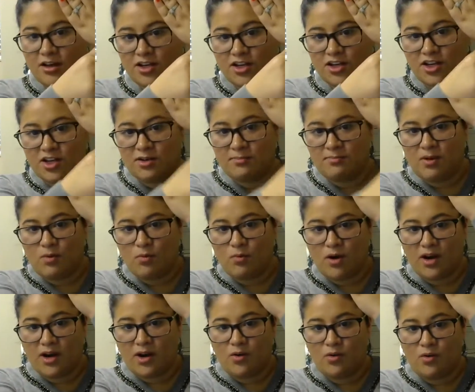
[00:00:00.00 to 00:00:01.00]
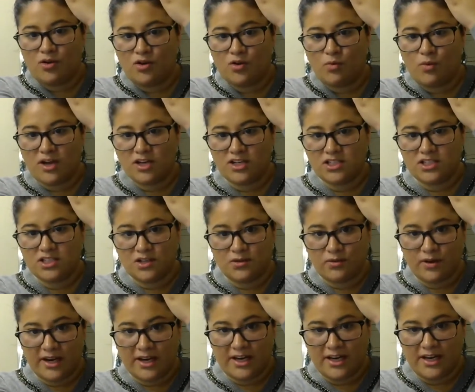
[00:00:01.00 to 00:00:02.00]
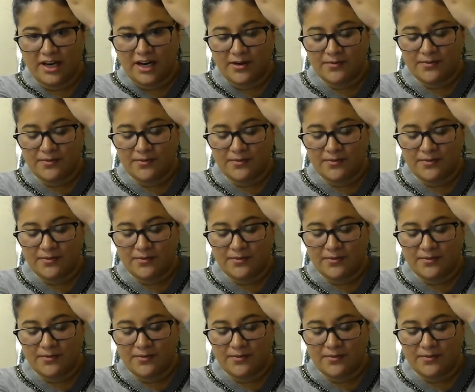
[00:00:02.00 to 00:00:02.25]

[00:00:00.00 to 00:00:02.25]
you're going to be wanting to wash till right here.